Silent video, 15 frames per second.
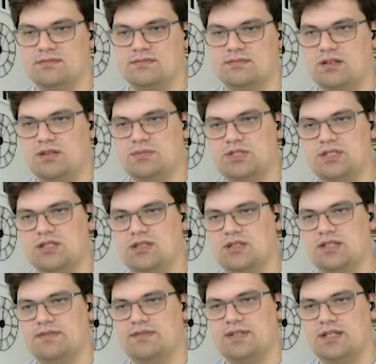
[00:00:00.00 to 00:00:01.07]
Then I'm just going to
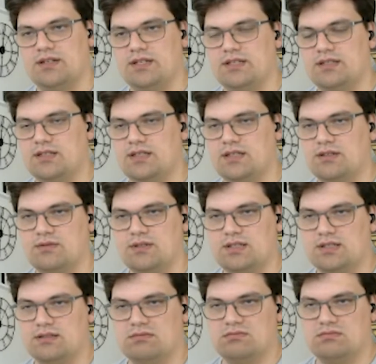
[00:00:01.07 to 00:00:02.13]
live down here. I don't want
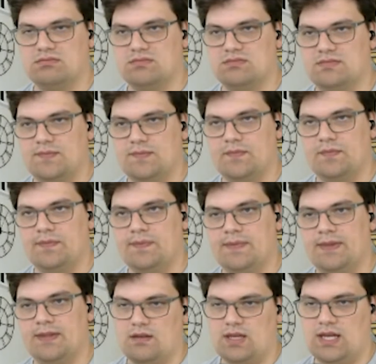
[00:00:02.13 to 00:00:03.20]
to...
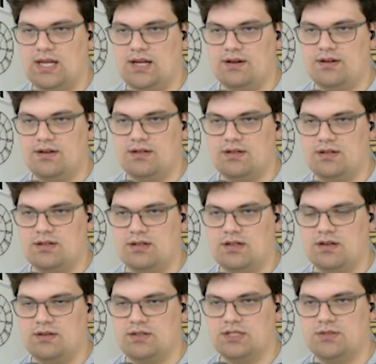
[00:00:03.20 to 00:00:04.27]
Here? No,
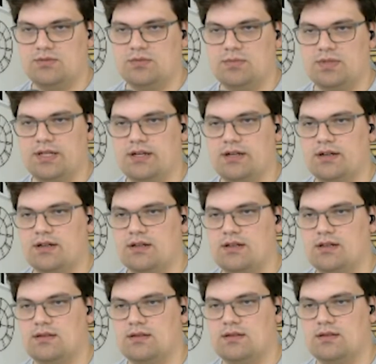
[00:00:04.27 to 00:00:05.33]
I just want to play here.
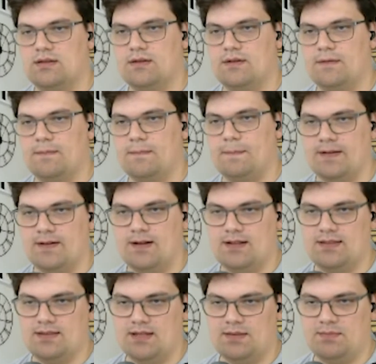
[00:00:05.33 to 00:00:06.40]
Alright,
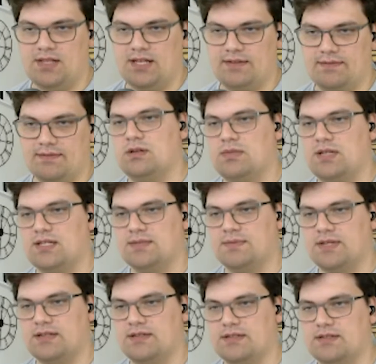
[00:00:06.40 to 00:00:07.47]
I'm alive. I'm playing
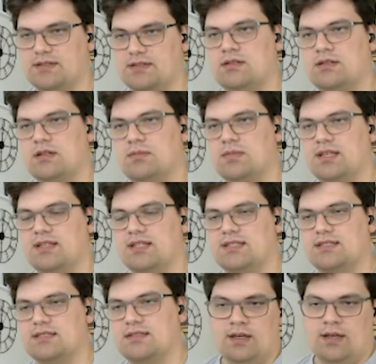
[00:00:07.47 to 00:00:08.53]
something else. I'm playing this.